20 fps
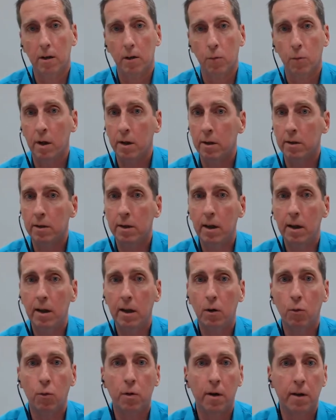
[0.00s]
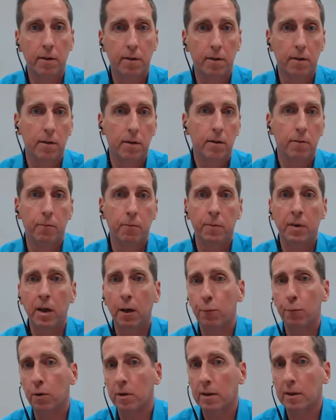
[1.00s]
when dealing with
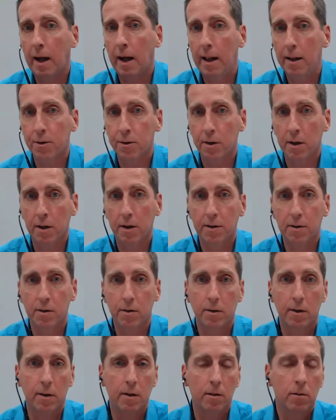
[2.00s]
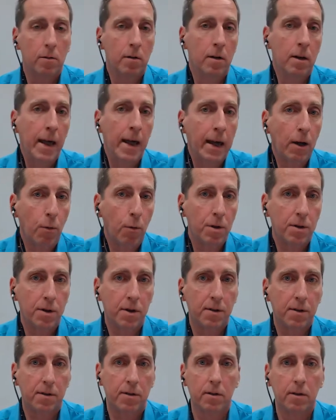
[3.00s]
different cultures,
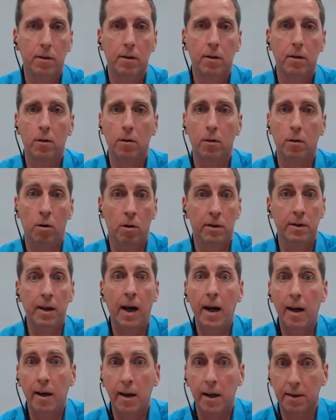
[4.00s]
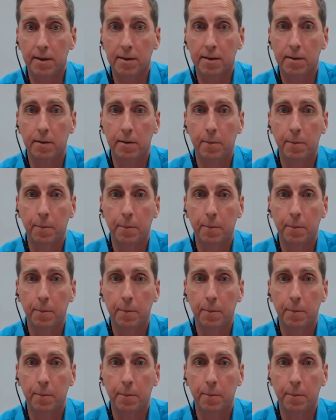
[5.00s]
languages, or dialects.